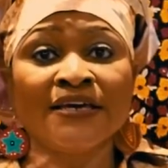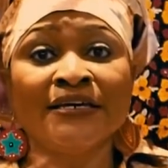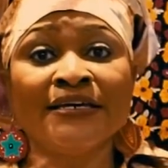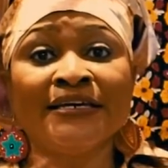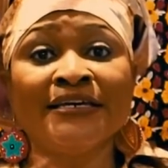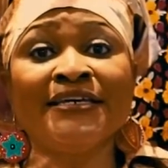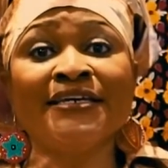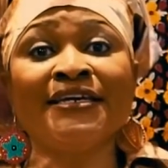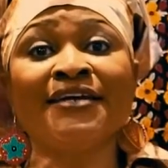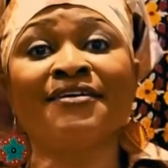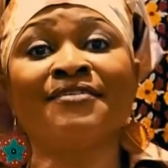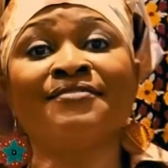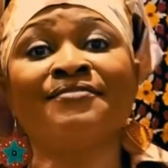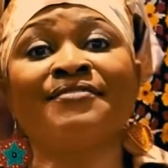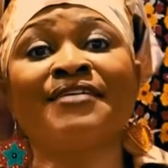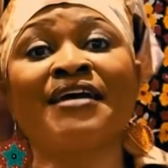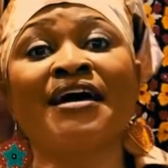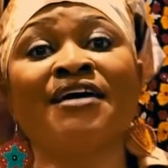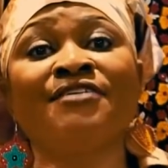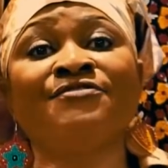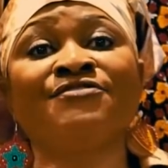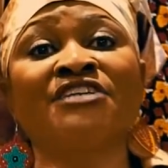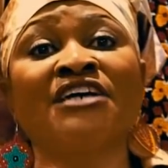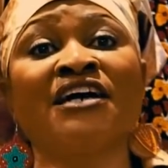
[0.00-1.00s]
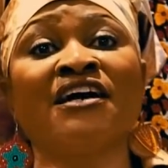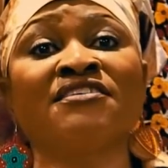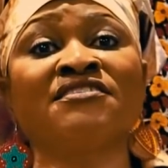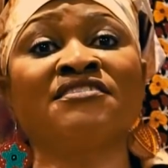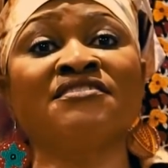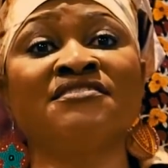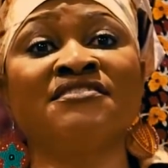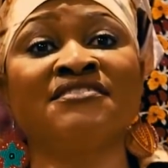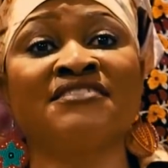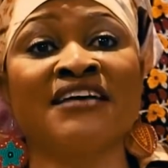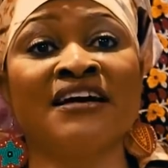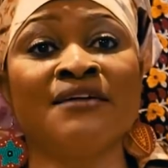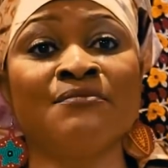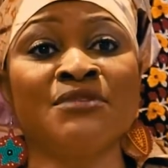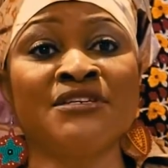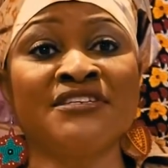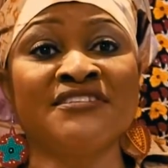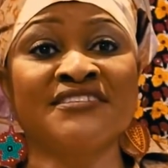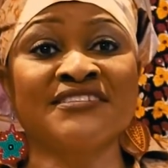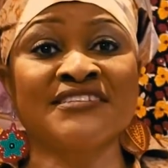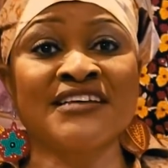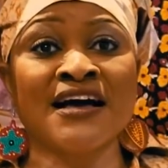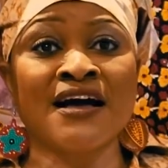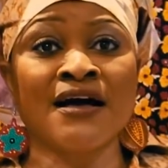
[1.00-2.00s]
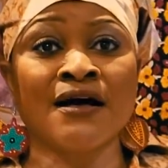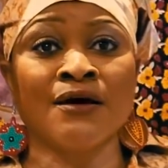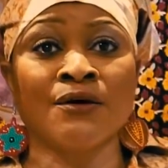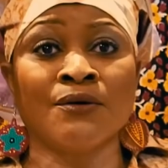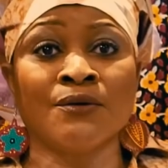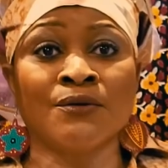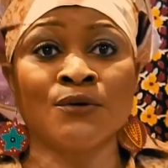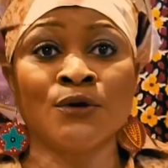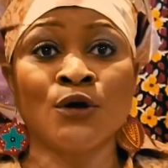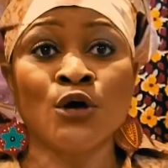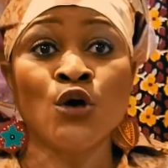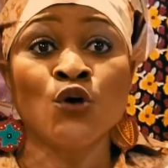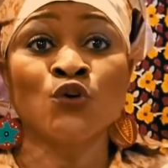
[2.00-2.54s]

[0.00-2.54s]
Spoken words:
he arrived at Nzambi's town.